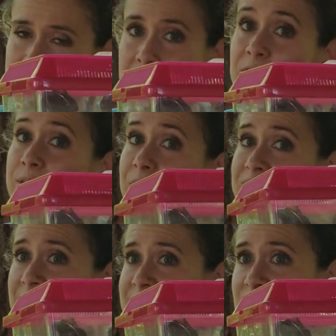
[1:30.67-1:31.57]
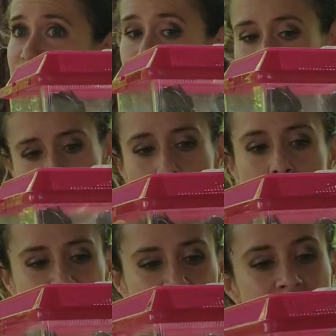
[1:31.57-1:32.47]
Now you'll notice I said tree
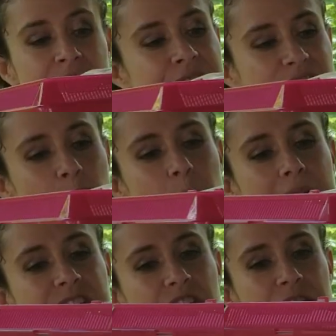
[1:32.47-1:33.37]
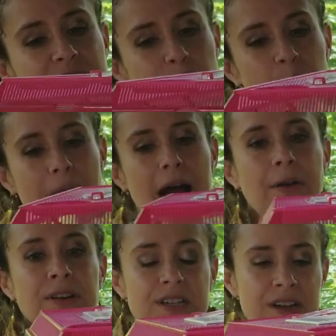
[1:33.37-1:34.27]
frogs. So when I turn them
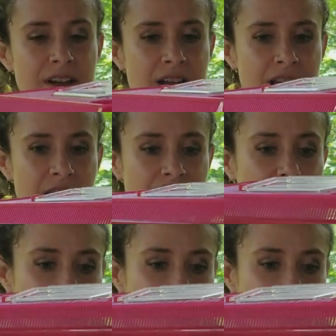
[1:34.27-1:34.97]
around, you'll